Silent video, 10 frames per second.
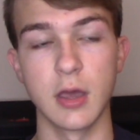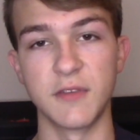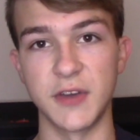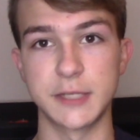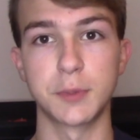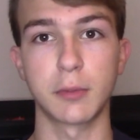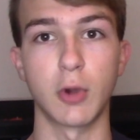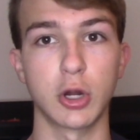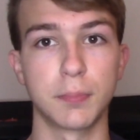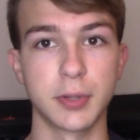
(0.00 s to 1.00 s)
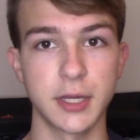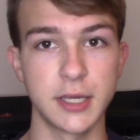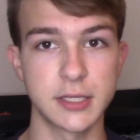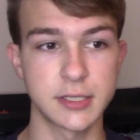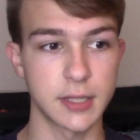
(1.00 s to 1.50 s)
Facebook
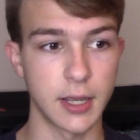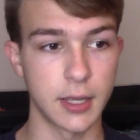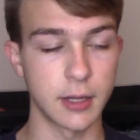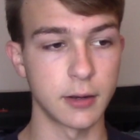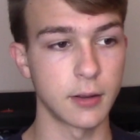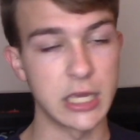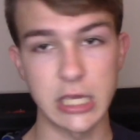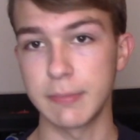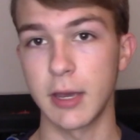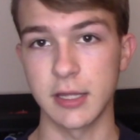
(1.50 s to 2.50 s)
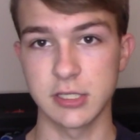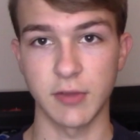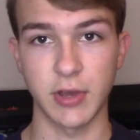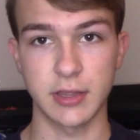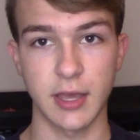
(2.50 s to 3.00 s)
Marketplace and eBay and
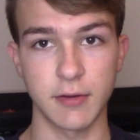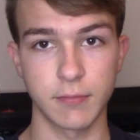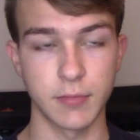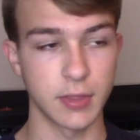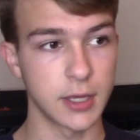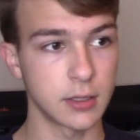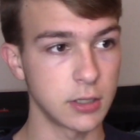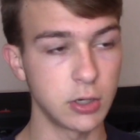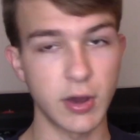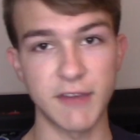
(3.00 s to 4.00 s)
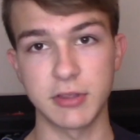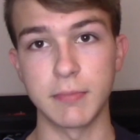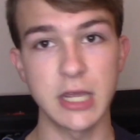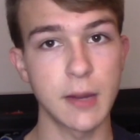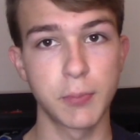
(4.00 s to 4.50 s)
stuff like that. Like, you don't have to
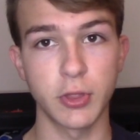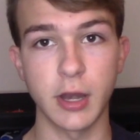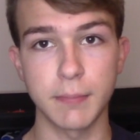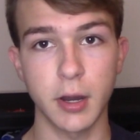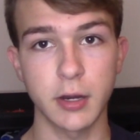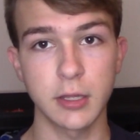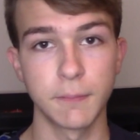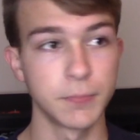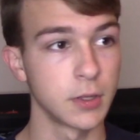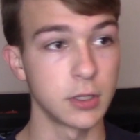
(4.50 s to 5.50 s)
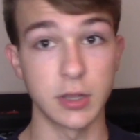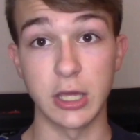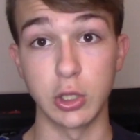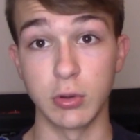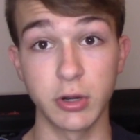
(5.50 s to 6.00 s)
meet up with anybody.
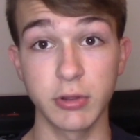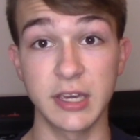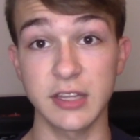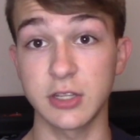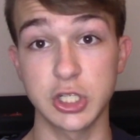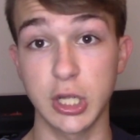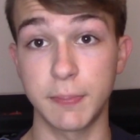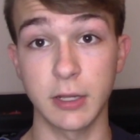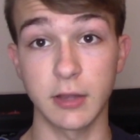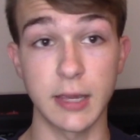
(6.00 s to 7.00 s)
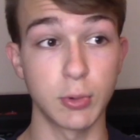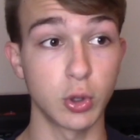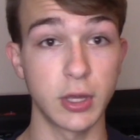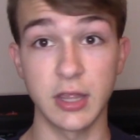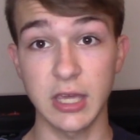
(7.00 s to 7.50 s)
That you literally get the shipping
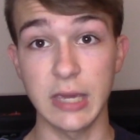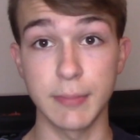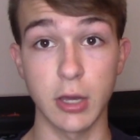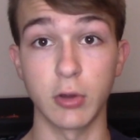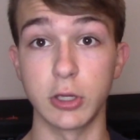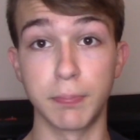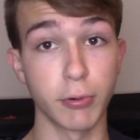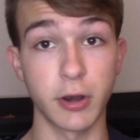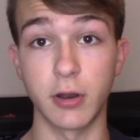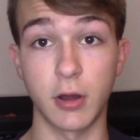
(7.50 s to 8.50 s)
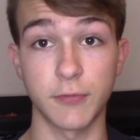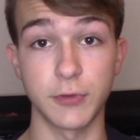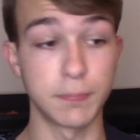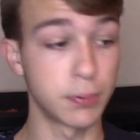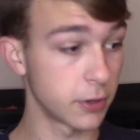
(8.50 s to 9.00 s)
label in the email, you print it off,
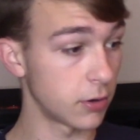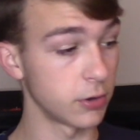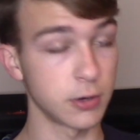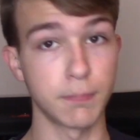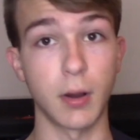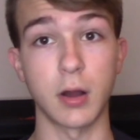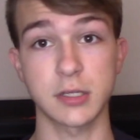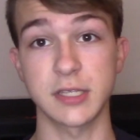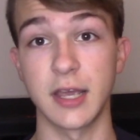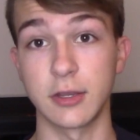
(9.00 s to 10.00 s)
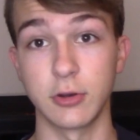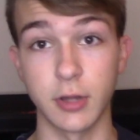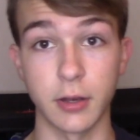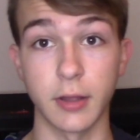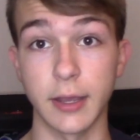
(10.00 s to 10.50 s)
you put it on your box, and you're
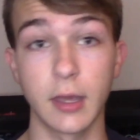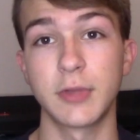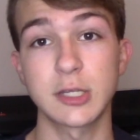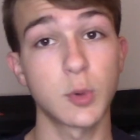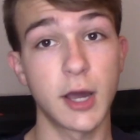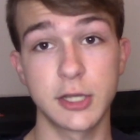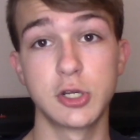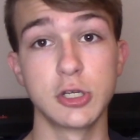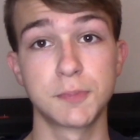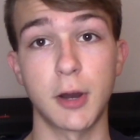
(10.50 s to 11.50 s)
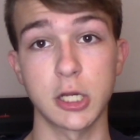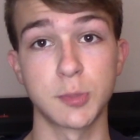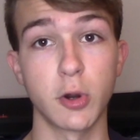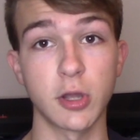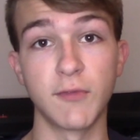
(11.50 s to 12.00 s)
done. Like, that's why I choose
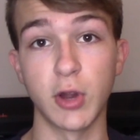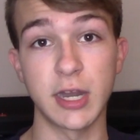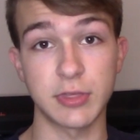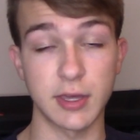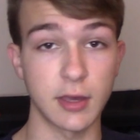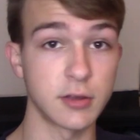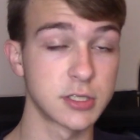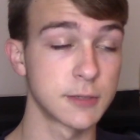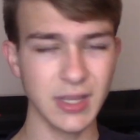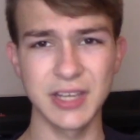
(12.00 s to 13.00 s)
Poshmark over anything else.